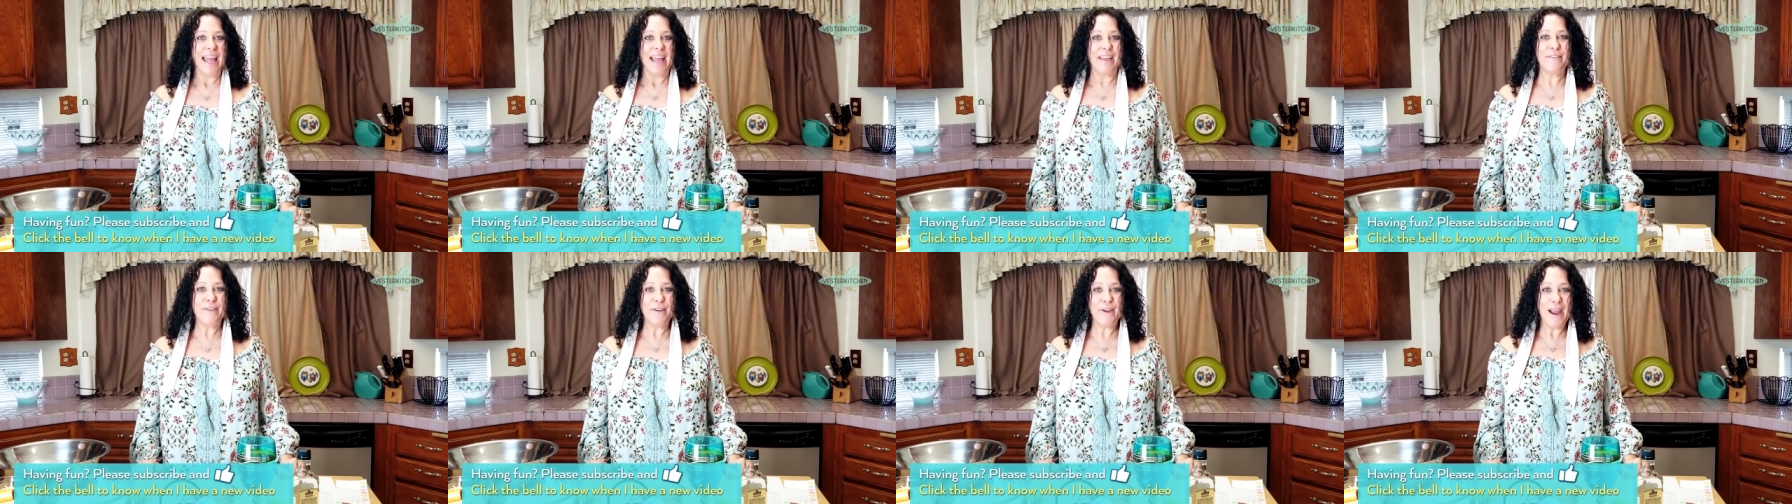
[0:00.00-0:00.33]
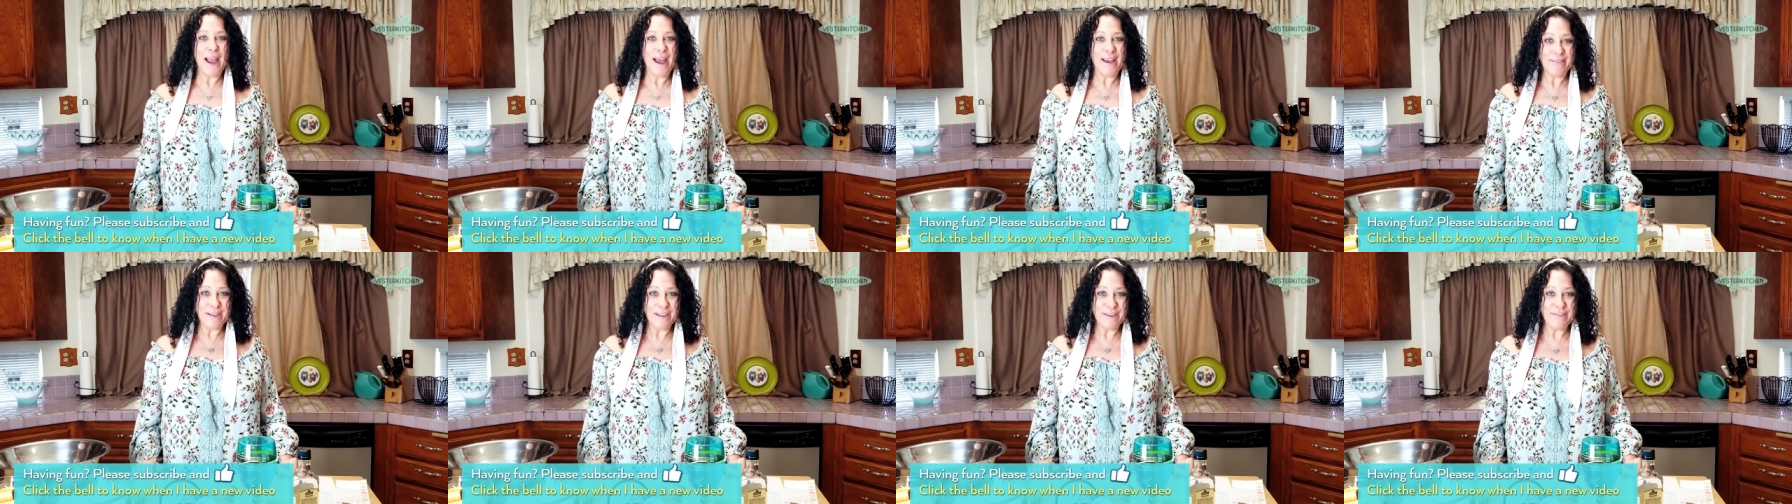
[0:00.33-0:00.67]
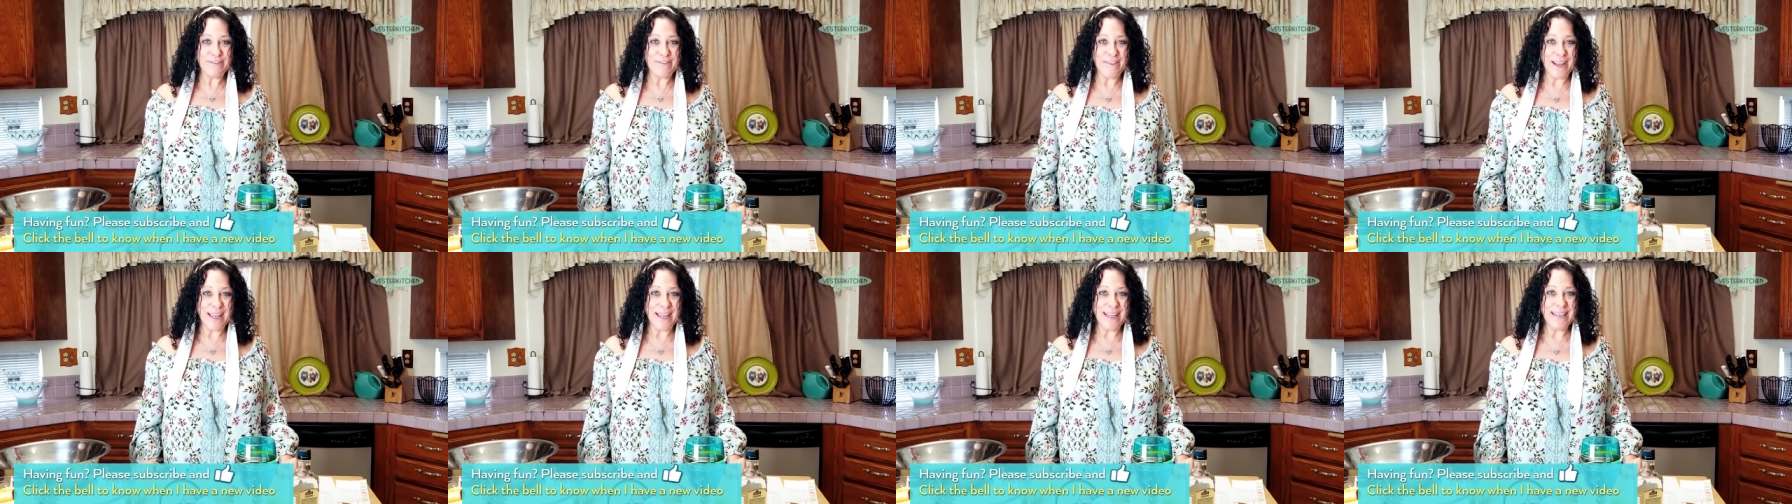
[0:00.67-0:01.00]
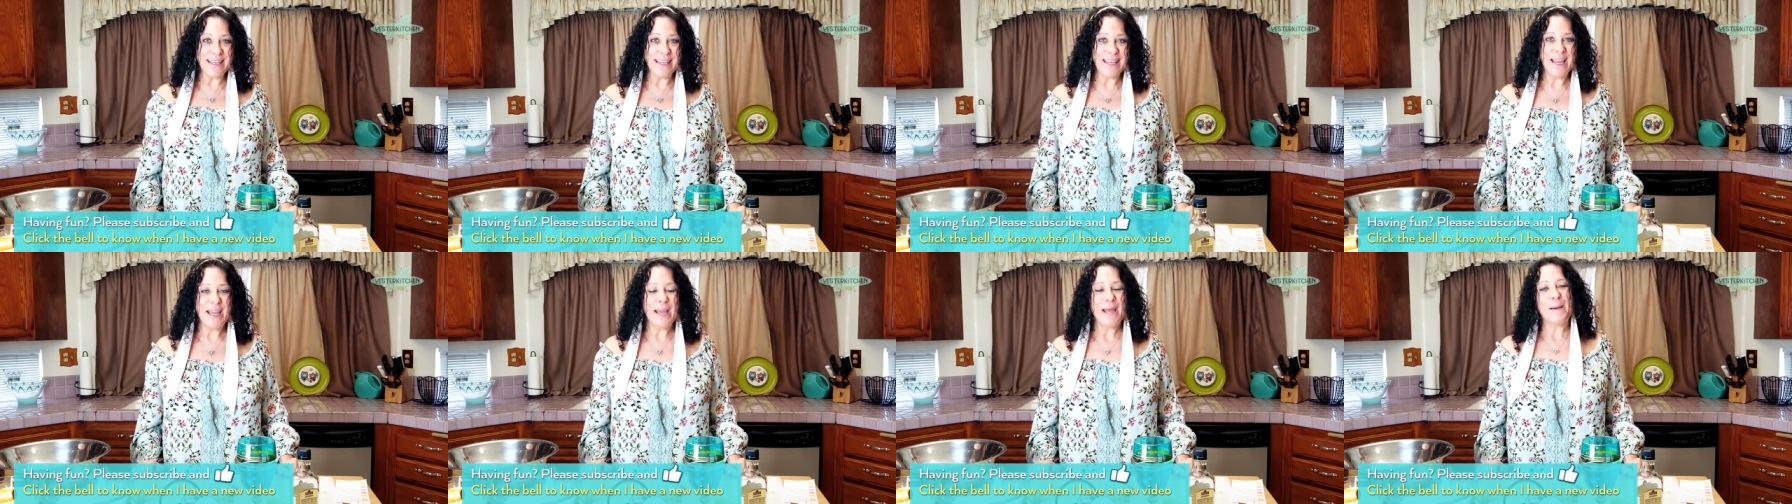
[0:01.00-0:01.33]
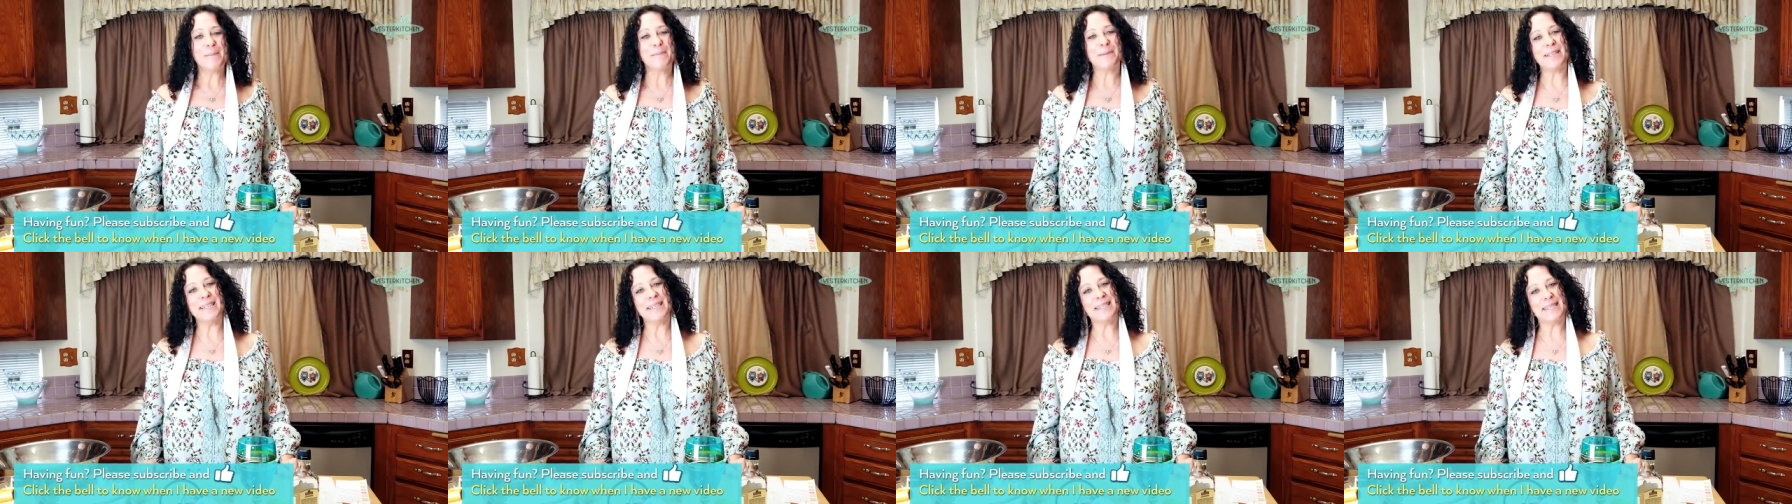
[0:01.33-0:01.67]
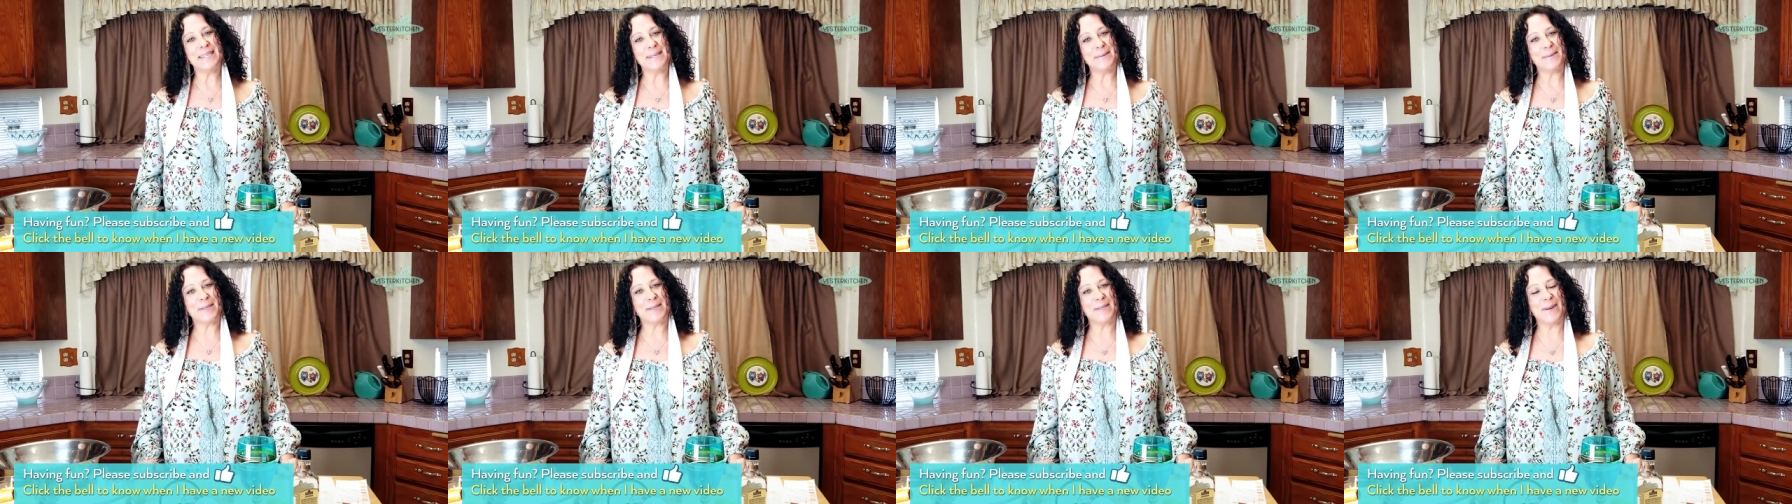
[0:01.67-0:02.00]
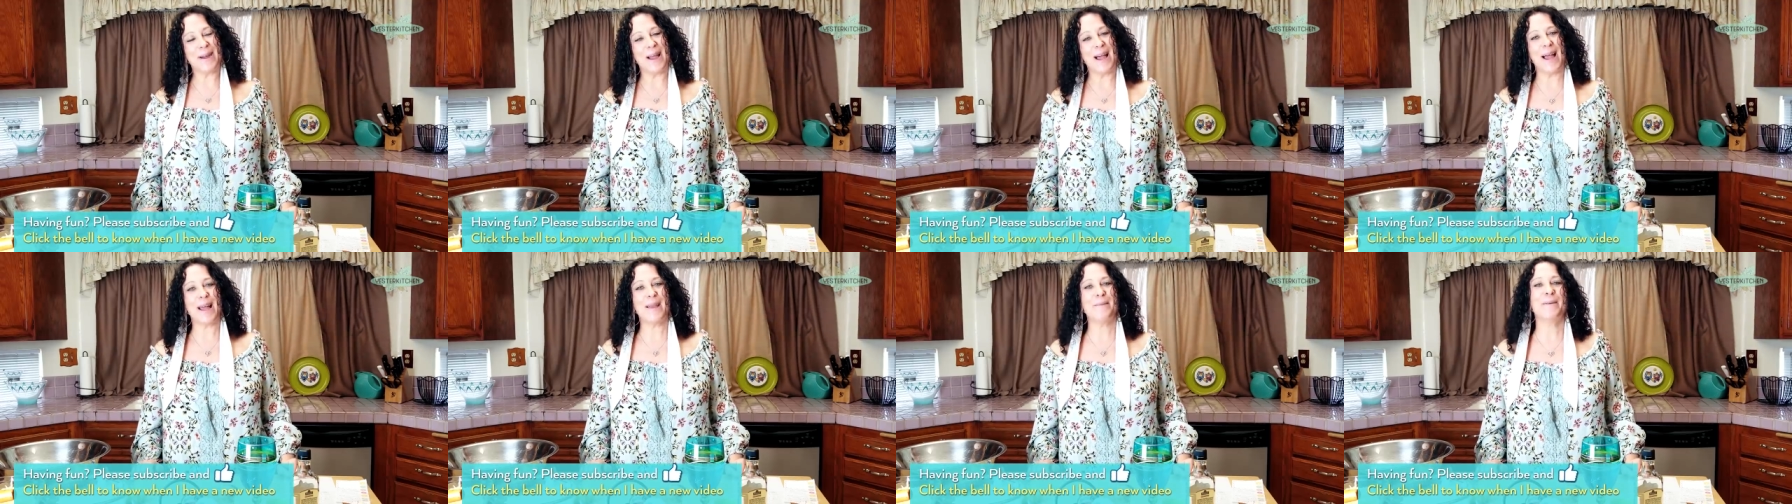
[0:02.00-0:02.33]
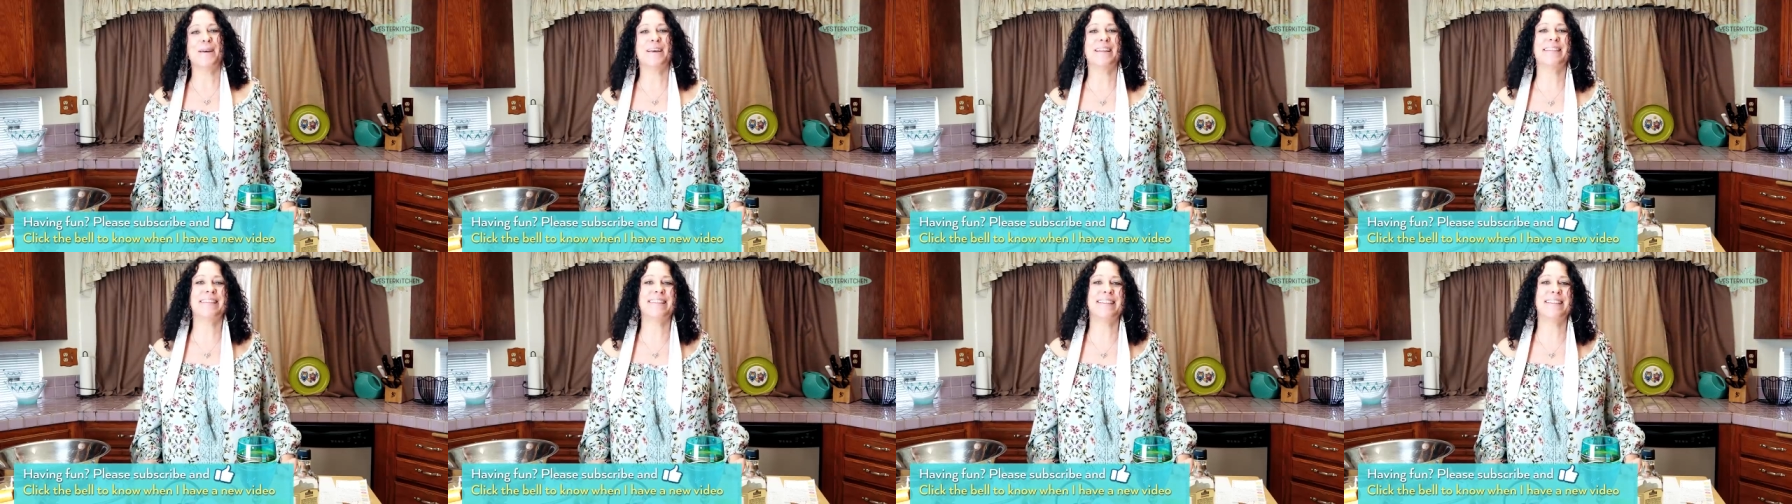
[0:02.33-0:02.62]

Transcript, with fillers: If you're having fun, Please subscribe,